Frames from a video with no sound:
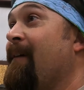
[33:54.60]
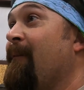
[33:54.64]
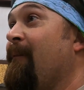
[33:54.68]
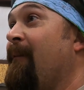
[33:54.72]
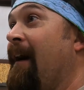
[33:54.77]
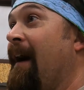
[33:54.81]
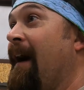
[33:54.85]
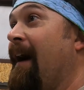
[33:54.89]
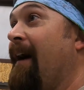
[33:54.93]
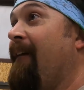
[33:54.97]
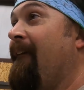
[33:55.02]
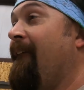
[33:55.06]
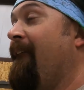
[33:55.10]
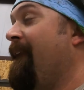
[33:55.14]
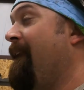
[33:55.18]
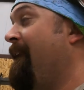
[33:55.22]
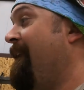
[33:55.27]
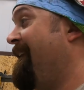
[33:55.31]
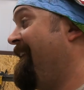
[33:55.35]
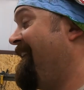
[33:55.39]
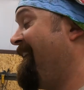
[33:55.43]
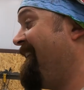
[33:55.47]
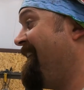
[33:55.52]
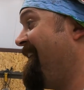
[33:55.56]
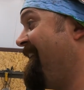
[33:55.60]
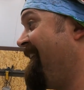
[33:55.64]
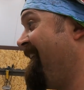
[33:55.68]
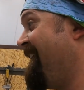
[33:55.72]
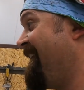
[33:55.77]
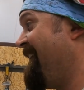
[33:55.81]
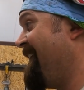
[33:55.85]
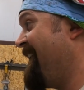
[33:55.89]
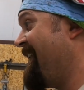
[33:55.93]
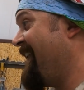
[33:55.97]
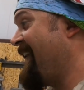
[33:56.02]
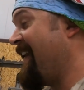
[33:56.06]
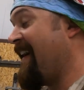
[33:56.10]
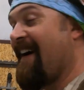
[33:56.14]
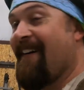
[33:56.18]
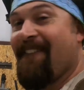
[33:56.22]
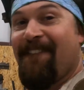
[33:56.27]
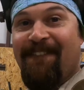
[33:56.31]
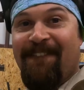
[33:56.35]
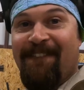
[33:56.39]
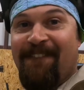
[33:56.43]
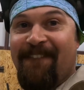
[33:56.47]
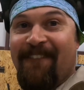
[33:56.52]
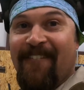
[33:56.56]
Wow.
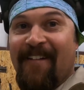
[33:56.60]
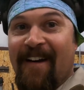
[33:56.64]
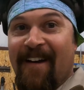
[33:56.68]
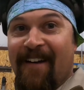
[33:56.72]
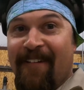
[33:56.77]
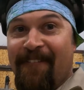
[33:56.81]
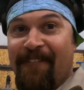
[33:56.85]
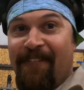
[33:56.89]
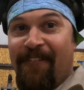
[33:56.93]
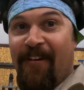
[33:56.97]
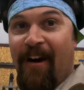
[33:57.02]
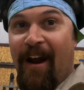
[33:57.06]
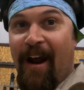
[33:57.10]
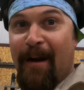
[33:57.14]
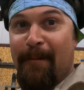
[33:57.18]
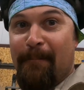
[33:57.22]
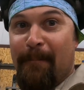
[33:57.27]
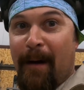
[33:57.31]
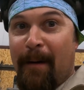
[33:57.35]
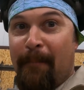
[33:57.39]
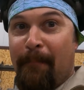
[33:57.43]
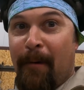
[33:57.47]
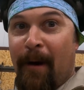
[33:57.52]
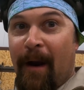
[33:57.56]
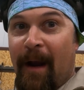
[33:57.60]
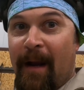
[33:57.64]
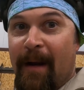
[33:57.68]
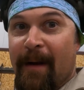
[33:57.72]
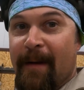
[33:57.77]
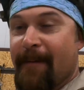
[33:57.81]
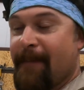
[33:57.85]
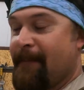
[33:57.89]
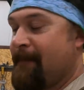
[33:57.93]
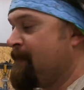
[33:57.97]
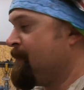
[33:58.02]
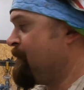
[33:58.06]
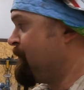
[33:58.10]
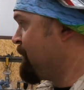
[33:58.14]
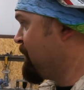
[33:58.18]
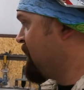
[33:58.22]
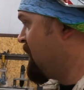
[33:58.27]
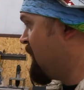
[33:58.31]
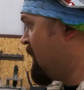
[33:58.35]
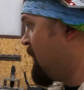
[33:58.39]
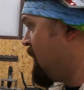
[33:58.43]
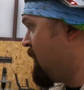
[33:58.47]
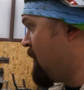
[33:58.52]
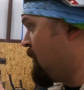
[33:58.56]
I've done fried my brain.
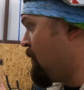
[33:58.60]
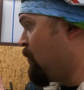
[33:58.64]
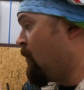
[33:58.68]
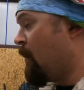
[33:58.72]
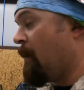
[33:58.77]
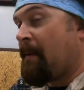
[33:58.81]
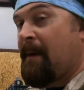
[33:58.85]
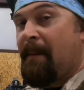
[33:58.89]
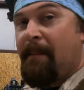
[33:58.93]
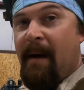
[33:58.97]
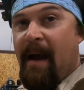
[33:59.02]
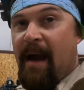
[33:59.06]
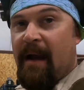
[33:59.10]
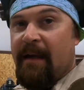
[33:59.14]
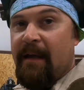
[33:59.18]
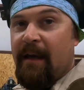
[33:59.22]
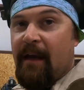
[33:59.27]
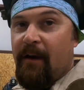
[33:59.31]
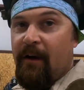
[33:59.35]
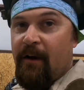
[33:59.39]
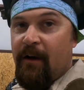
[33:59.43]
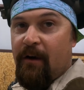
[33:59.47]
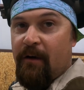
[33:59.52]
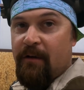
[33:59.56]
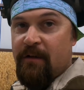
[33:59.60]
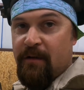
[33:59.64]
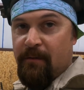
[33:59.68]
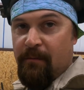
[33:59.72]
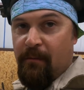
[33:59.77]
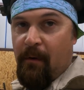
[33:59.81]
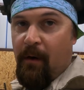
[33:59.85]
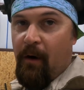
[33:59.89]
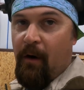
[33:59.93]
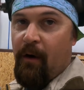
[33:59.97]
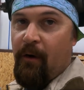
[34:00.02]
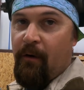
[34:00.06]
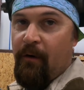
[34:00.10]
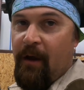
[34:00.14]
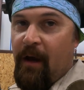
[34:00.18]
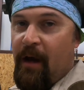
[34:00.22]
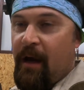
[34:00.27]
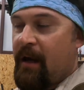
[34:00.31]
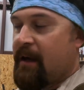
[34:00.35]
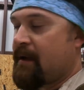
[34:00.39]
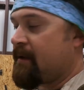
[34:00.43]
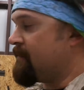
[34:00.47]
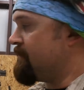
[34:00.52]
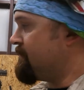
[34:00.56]
We'll be back out here tomorrow
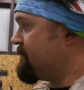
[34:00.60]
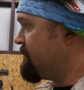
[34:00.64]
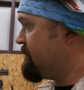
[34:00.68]
night.